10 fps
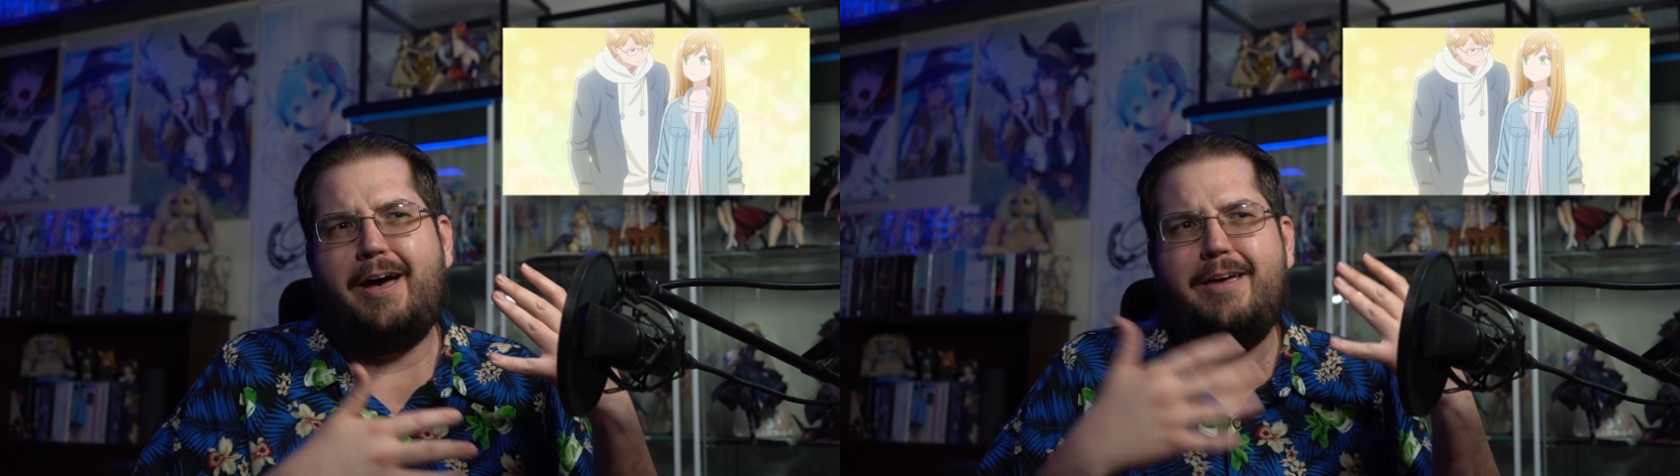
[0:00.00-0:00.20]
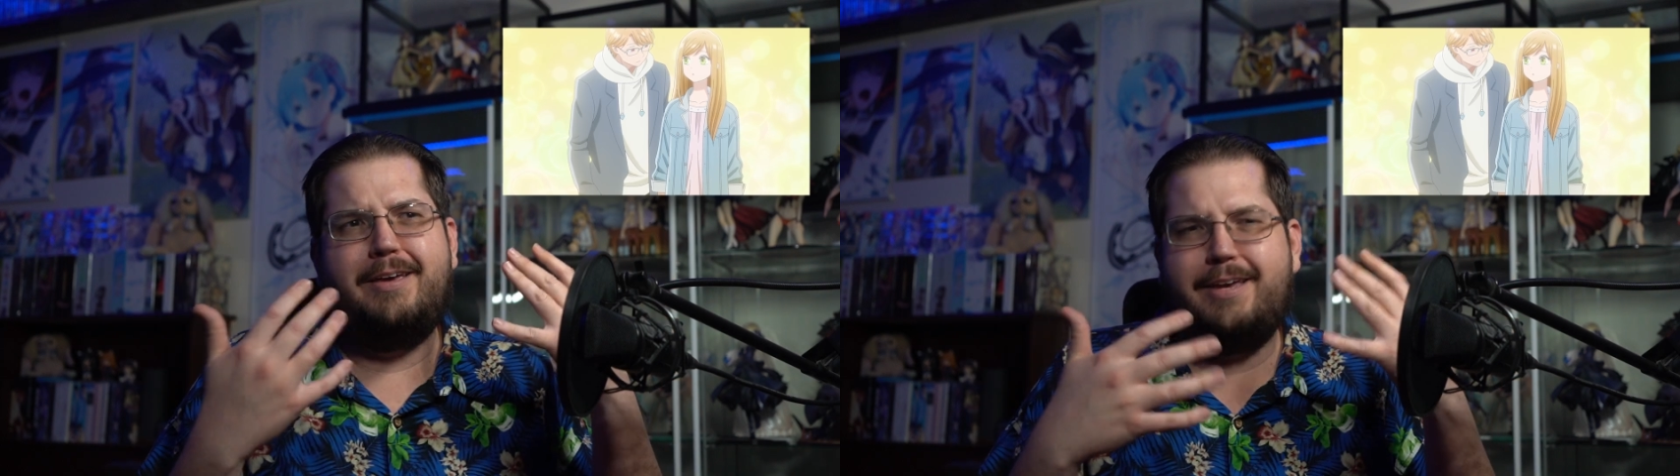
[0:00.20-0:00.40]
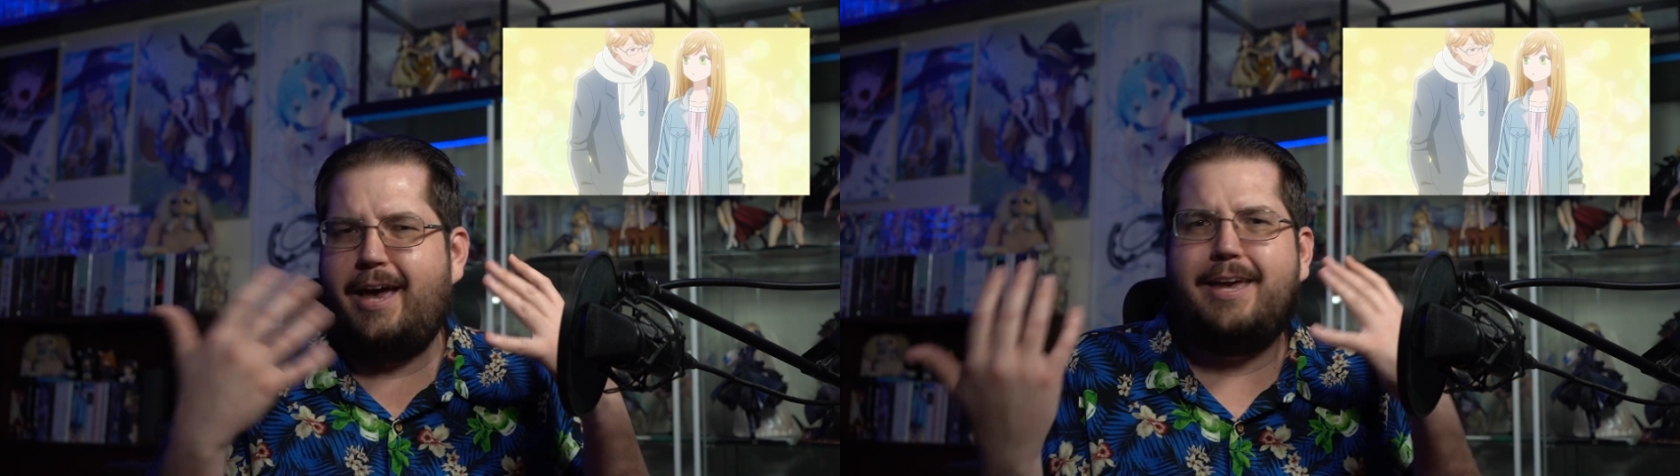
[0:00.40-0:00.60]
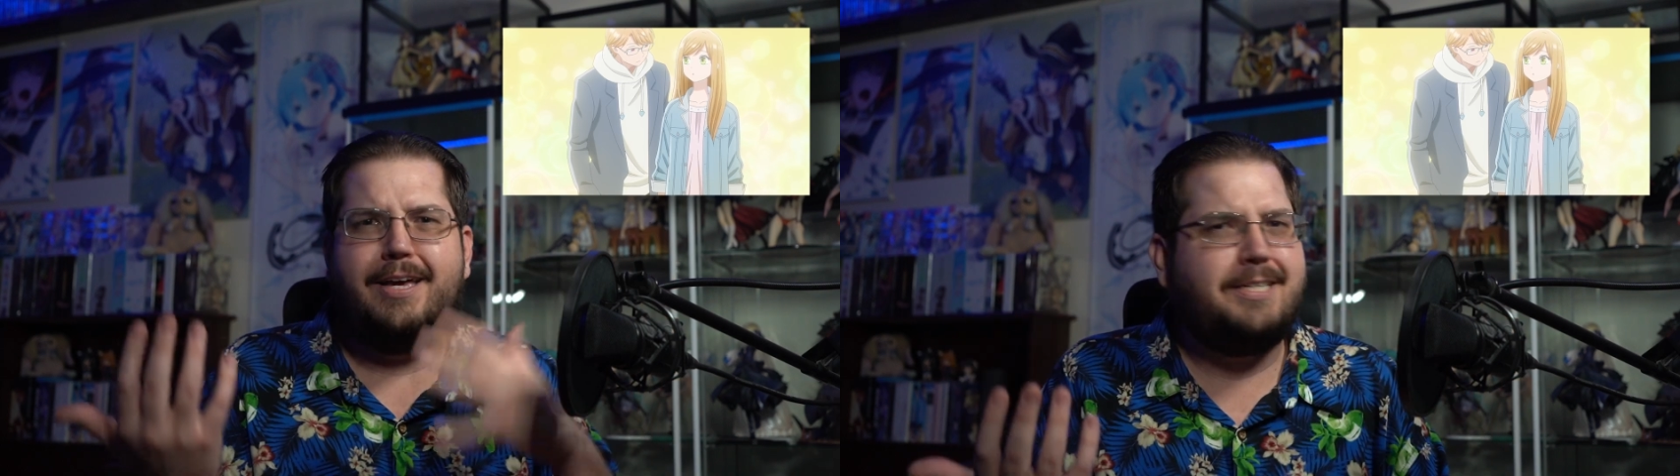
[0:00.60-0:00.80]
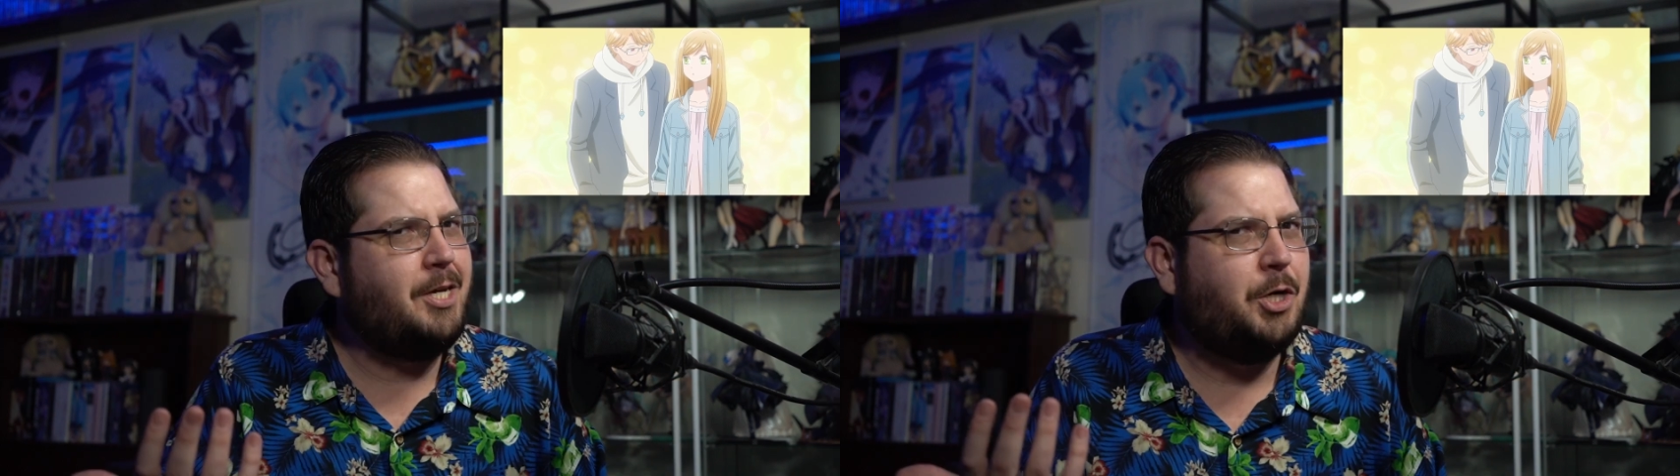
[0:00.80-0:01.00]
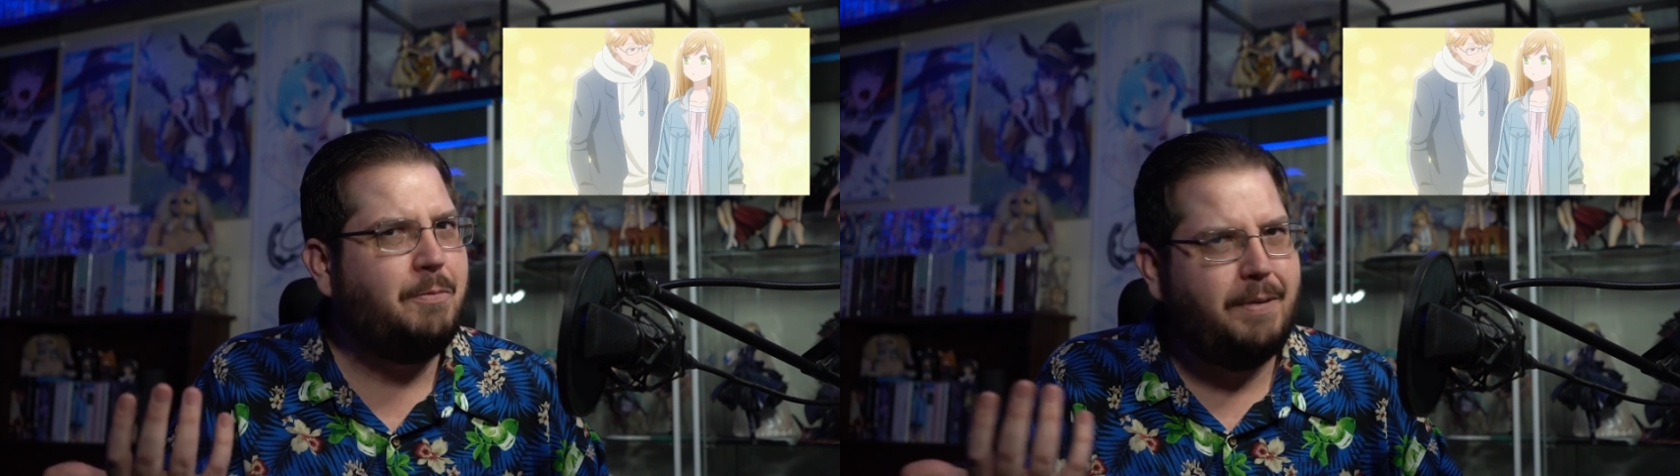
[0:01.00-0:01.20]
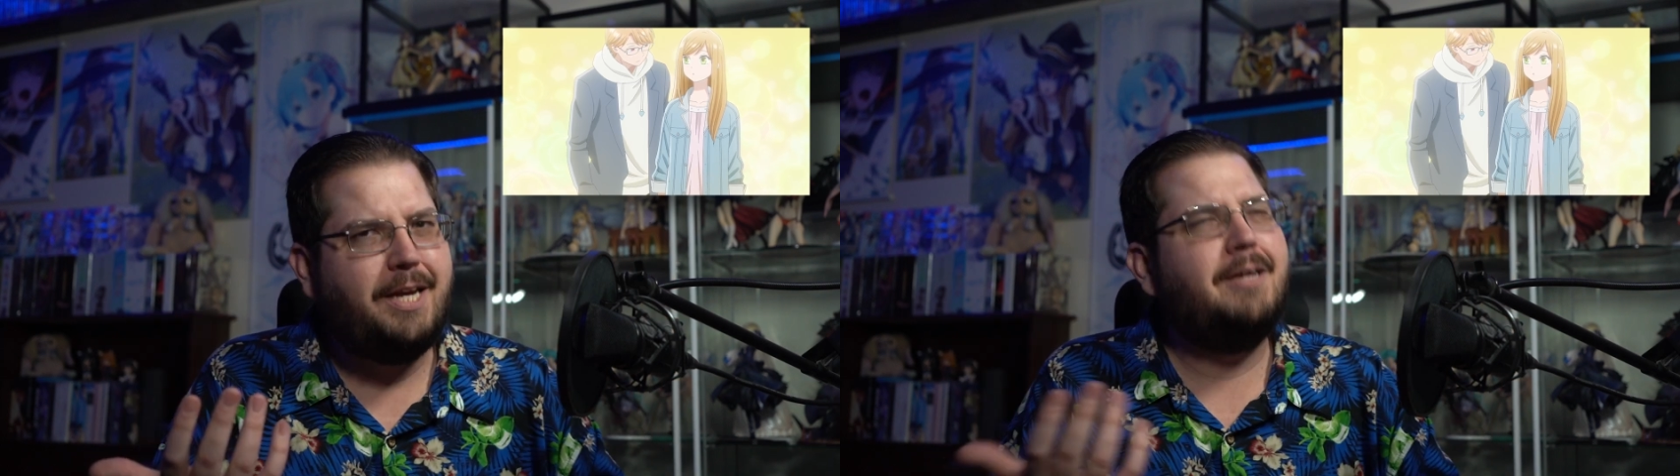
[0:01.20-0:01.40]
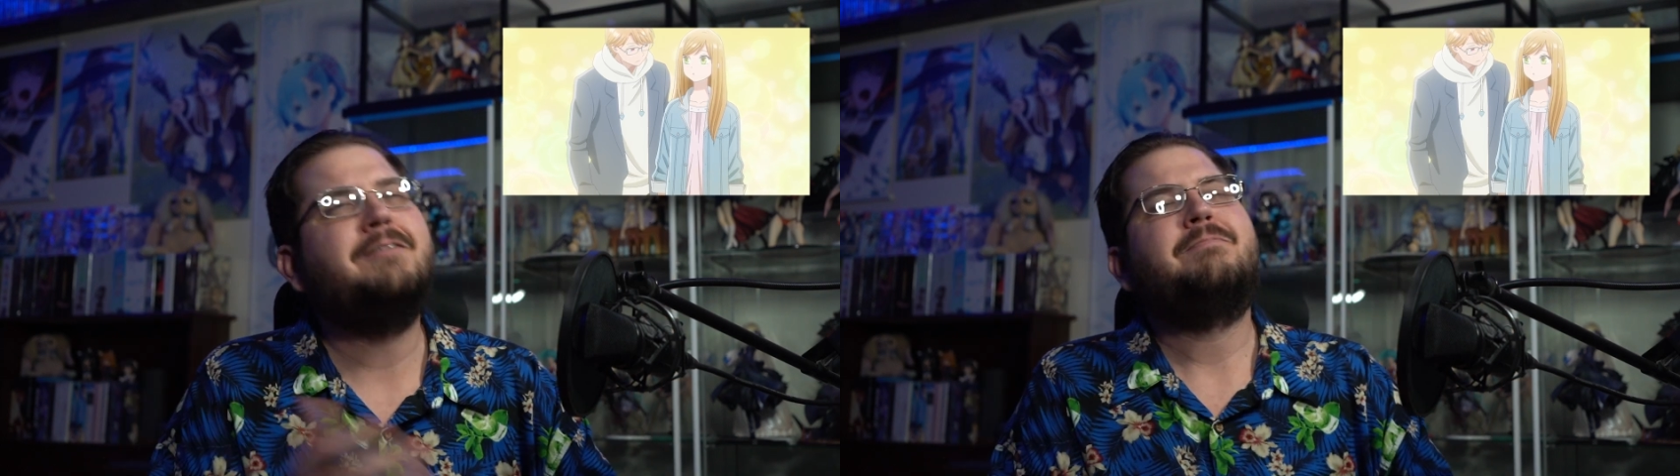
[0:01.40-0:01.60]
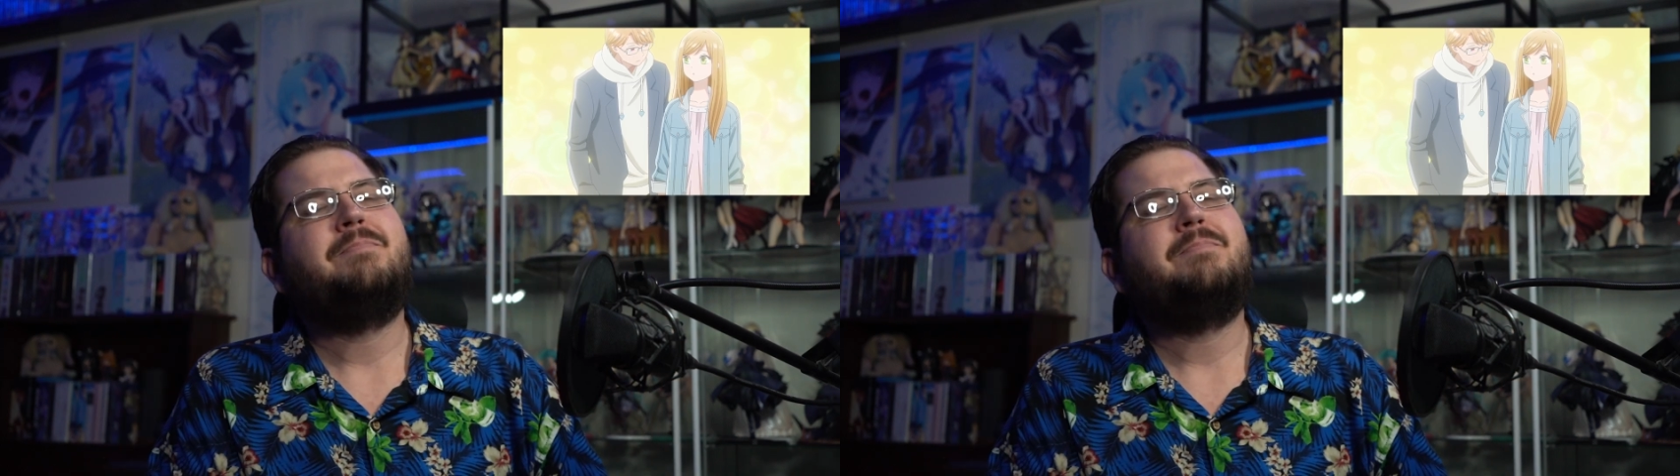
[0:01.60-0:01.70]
Yeah, I guess it could be.